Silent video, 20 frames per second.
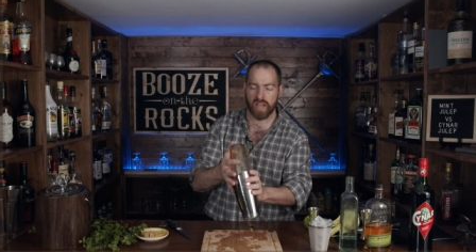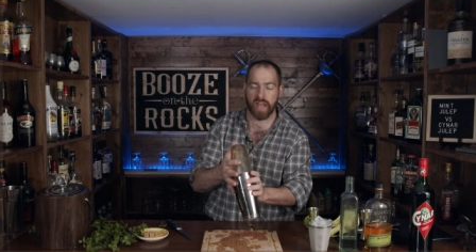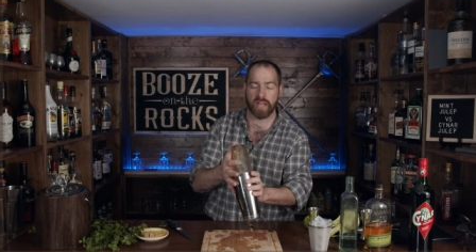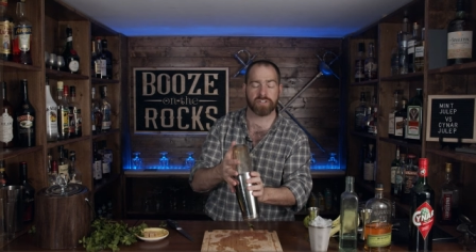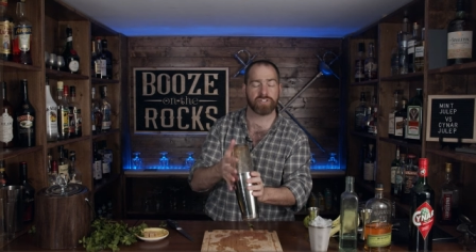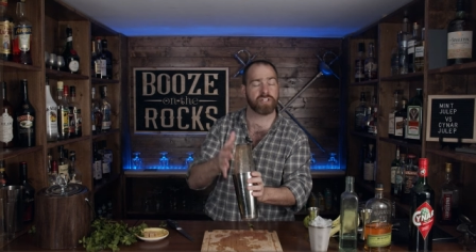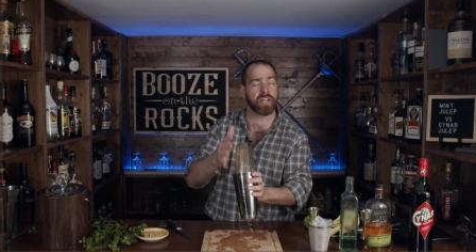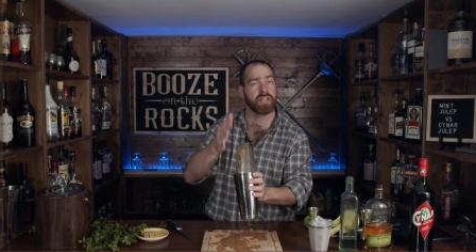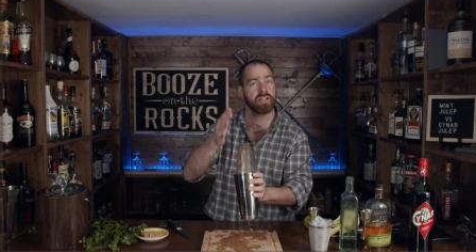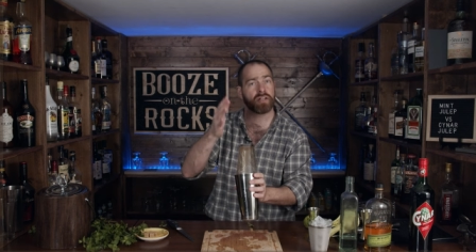
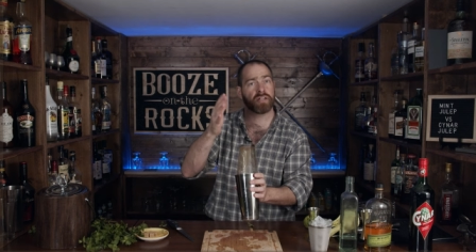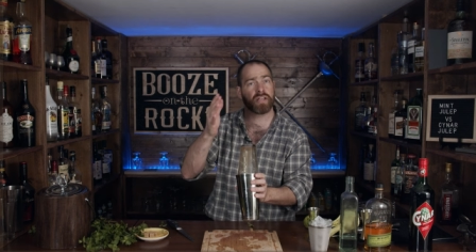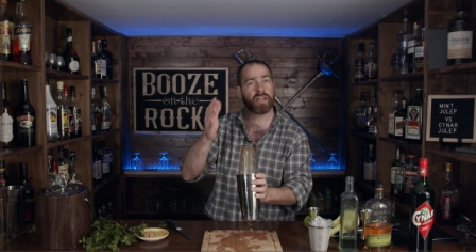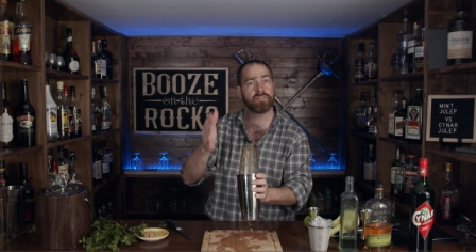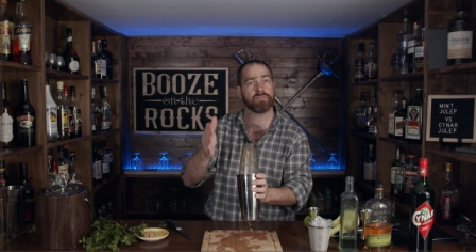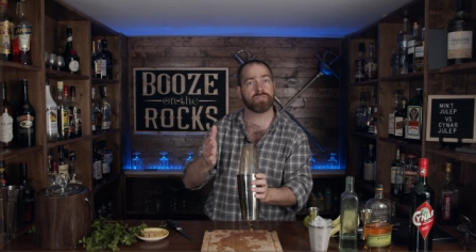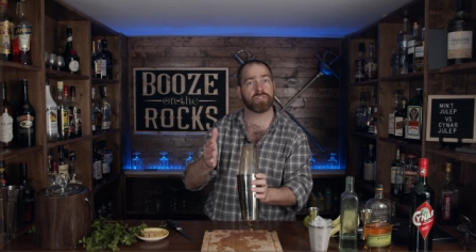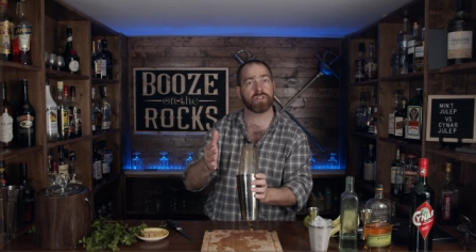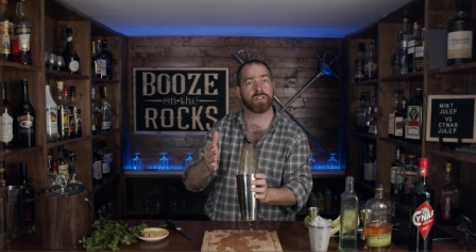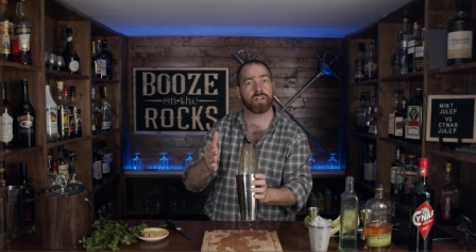And shake it
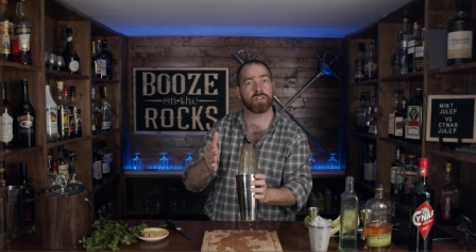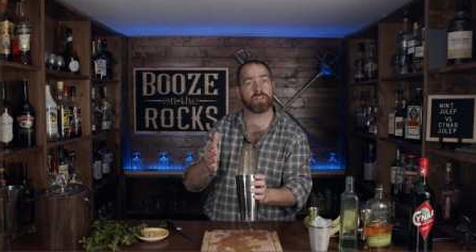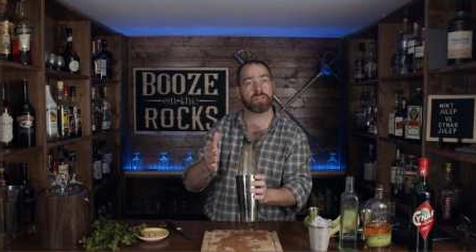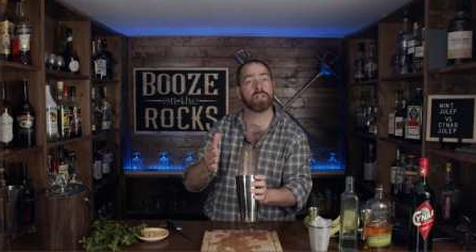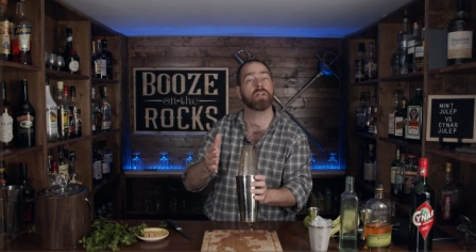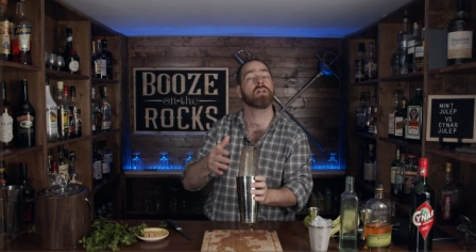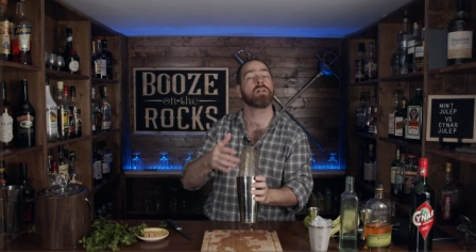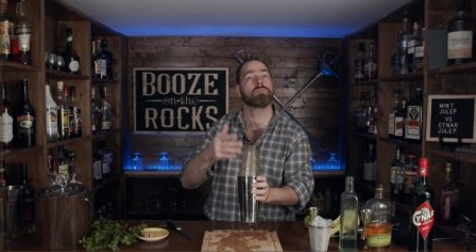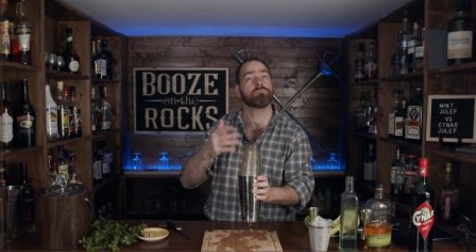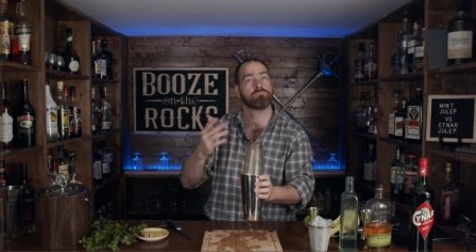again for another
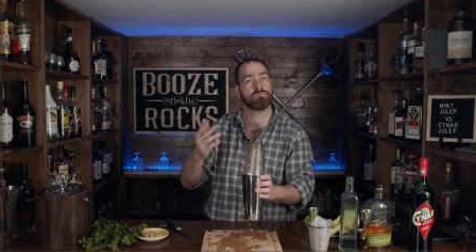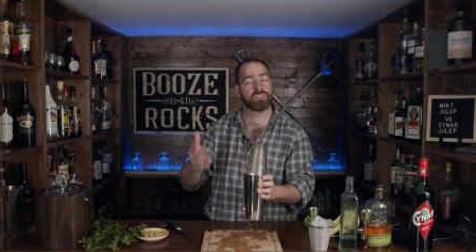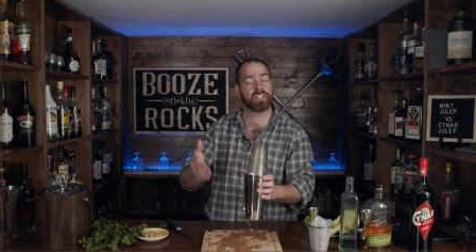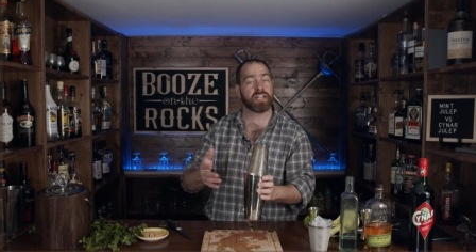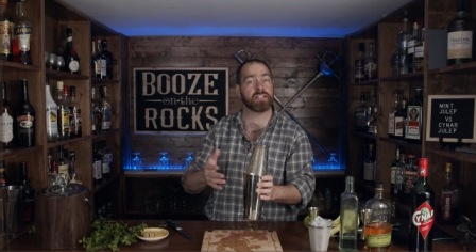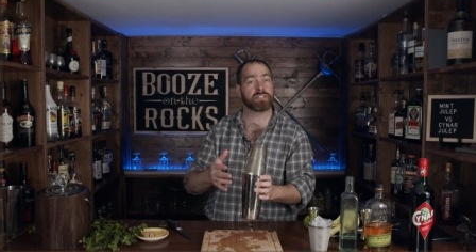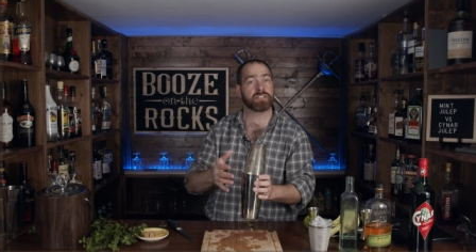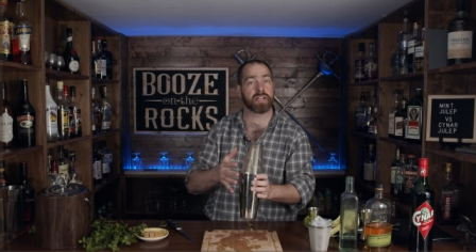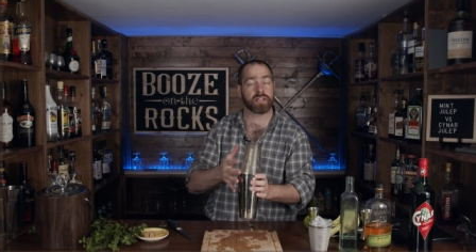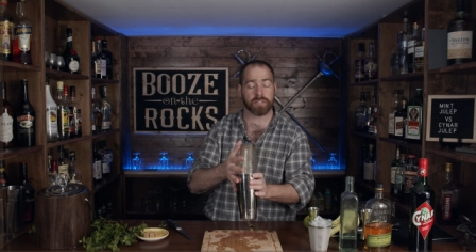
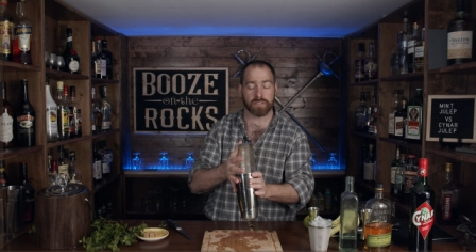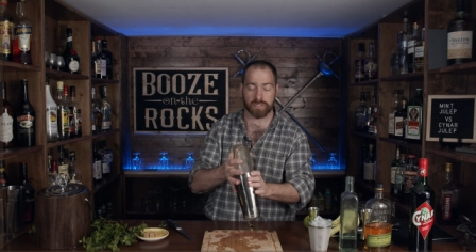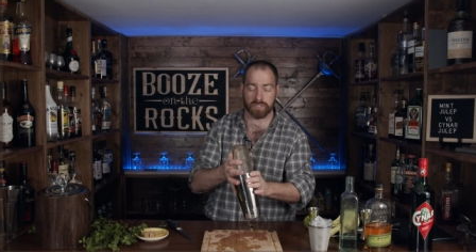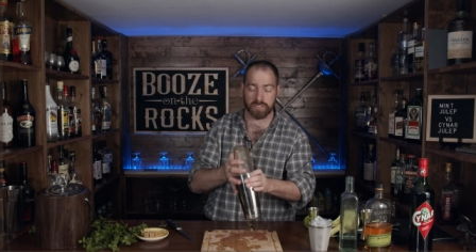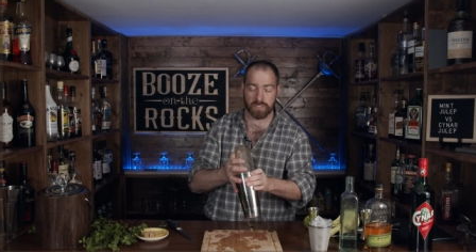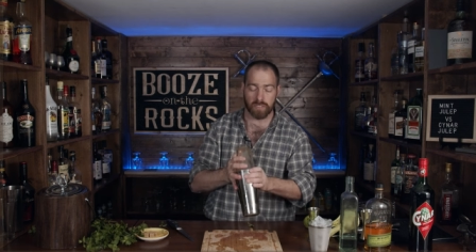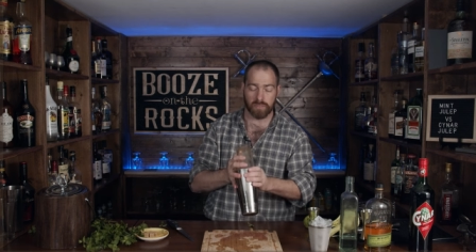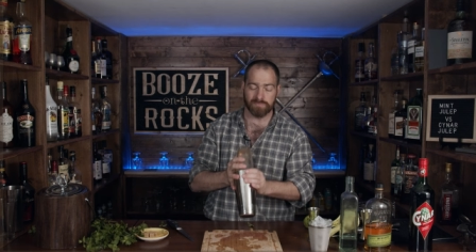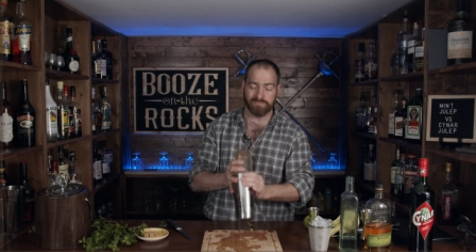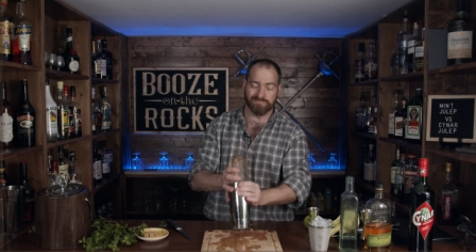10 seconds or
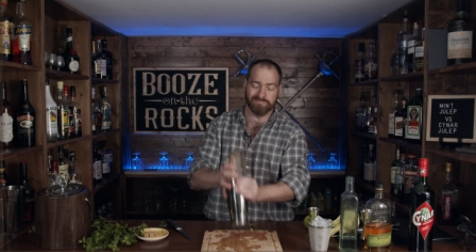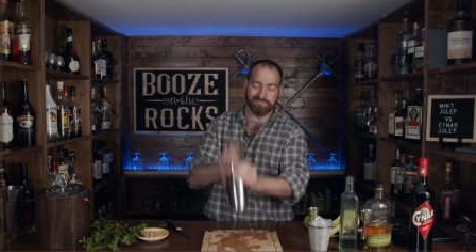so.